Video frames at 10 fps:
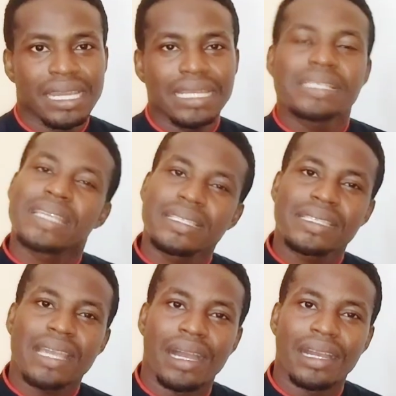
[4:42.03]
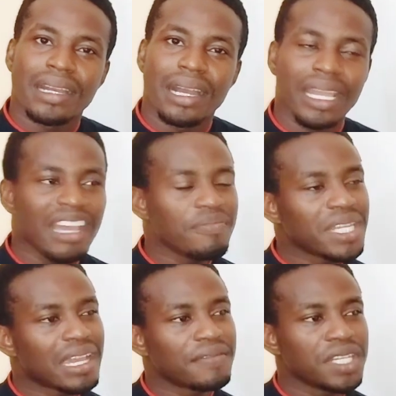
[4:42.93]
And he said, sir, I have
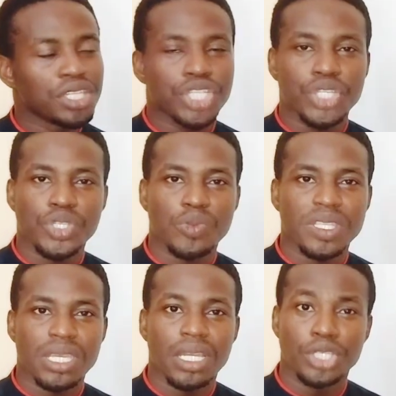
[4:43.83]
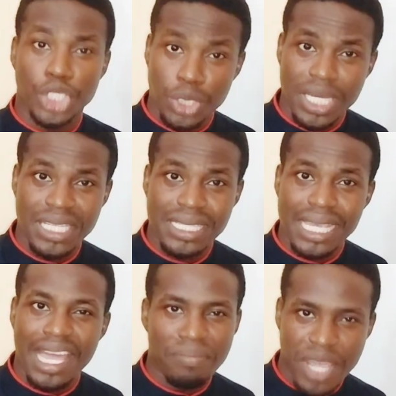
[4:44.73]
been having issues with units
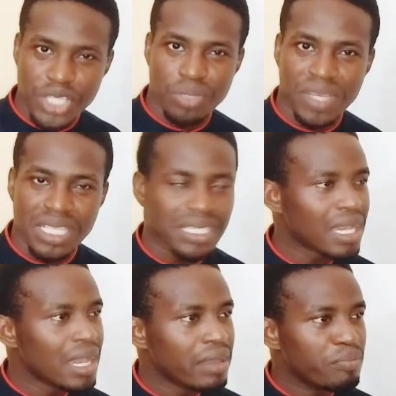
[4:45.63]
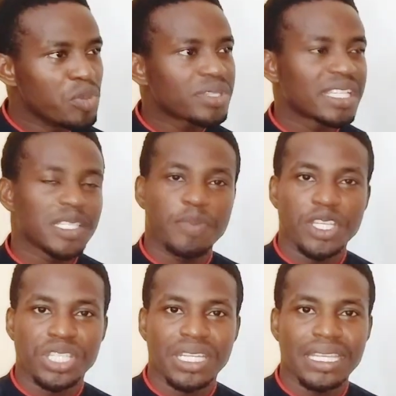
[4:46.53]
and measurement, most
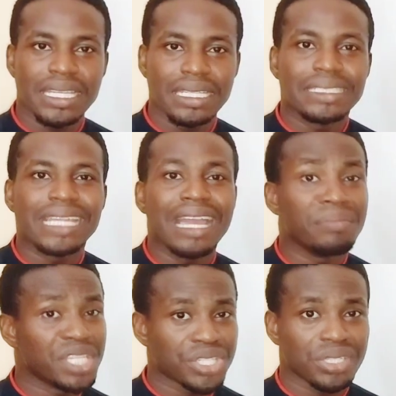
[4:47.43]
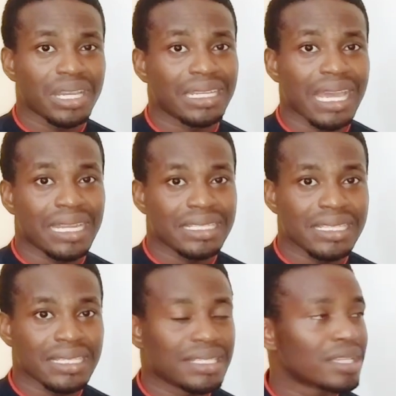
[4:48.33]
especially dimensional
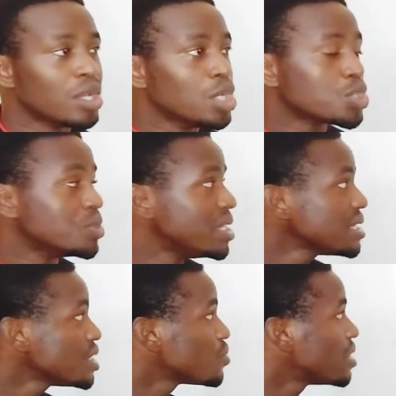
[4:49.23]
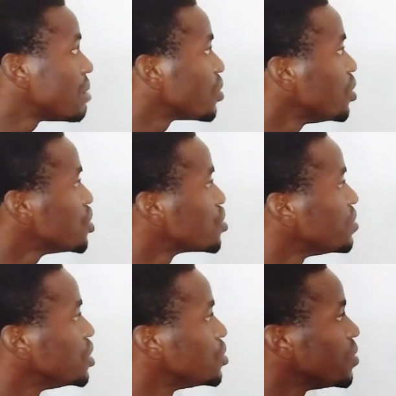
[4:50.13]
analysis. So this is what I'm going to
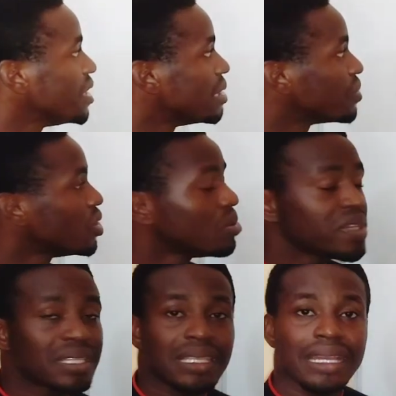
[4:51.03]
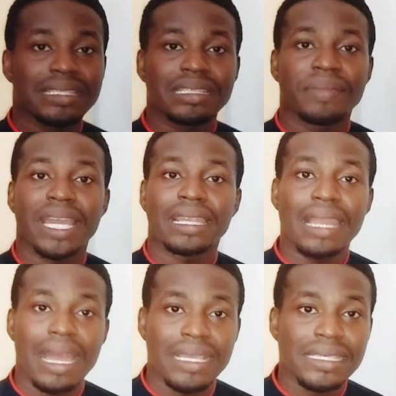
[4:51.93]
be doing. I'm going to be starting my
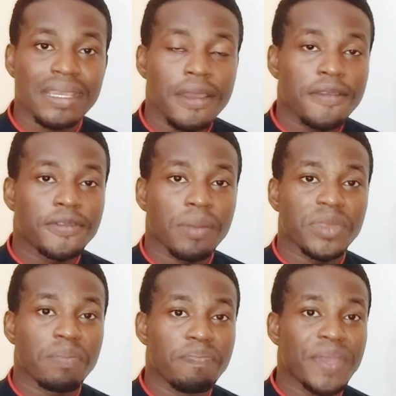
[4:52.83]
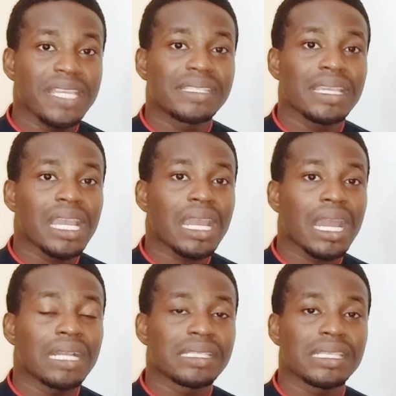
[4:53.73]
class from the basic
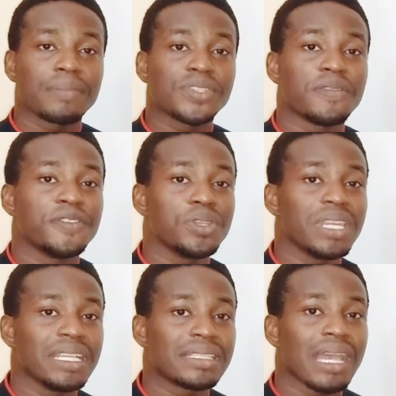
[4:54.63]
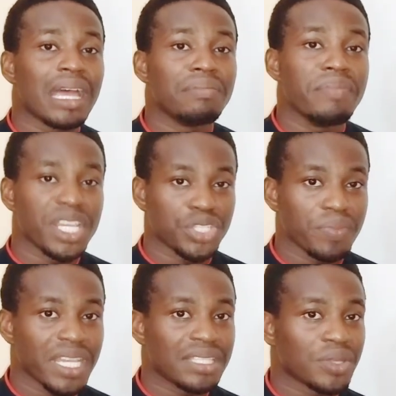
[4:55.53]
concepts of units and
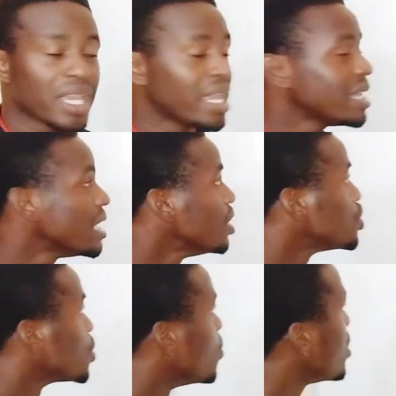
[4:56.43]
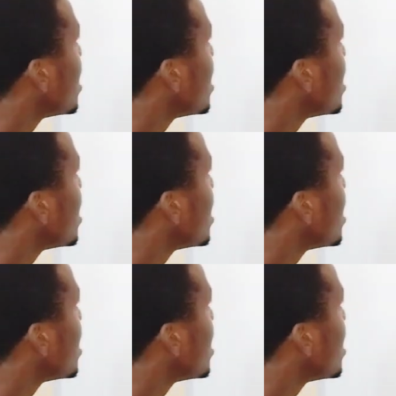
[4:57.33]
measurement, okay? So